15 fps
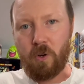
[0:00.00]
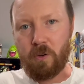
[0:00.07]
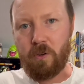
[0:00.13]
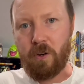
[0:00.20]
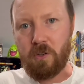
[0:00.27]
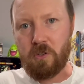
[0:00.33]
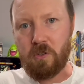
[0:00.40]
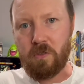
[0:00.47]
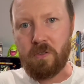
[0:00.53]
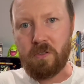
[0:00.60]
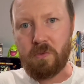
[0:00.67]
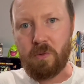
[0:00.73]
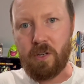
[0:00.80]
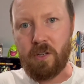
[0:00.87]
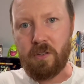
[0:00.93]
Crusher
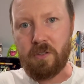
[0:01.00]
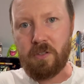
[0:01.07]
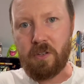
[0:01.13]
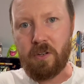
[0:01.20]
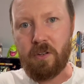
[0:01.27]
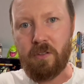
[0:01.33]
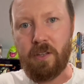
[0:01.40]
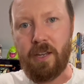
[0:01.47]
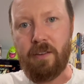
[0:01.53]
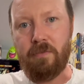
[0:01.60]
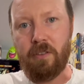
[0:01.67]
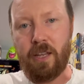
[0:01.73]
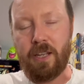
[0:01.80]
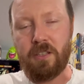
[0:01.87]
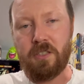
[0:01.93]
as well. So I'll
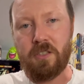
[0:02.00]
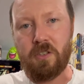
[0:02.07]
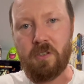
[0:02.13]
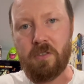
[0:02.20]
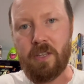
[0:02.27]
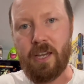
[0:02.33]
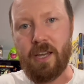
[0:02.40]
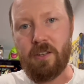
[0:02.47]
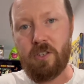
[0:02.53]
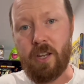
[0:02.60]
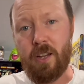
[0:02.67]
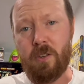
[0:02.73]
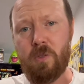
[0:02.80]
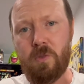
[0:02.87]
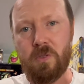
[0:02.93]
leave links to their
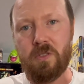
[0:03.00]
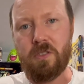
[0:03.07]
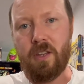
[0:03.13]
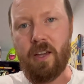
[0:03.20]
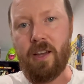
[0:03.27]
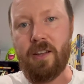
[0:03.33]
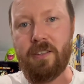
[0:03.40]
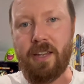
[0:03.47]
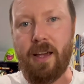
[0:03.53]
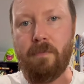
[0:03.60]
channels uh, down